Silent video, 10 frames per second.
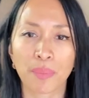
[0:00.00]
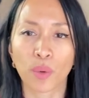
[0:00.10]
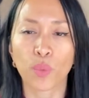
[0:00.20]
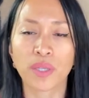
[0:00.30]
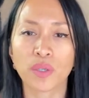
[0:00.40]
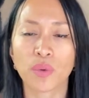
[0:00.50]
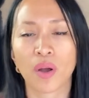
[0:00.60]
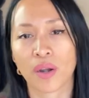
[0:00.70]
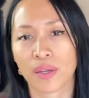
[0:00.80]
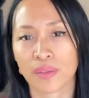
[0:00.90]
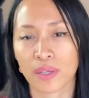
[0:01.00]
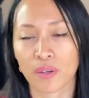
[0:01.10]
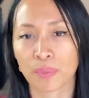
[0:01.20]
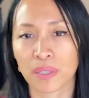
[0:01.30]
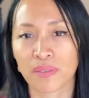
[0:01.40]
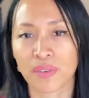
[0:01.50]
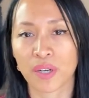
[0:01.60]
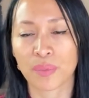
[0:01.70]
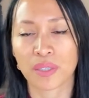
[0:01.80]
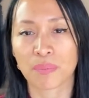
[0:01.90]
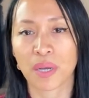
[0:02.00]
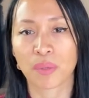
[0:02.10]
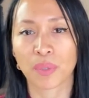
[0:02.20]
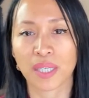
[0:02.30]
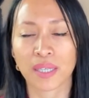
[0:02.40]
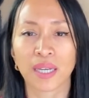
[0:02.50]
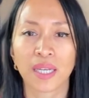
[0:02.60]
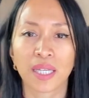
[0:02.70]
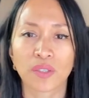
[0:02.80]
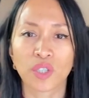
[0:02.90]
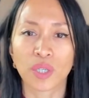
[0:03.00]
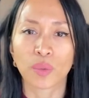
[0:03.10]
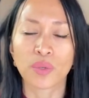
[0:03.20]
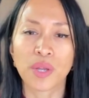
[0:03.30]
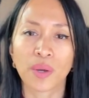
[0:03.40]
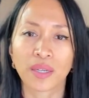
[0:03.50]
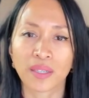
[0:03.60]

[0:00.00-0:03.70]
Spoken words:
But when you are in the open environment, in the public, know how to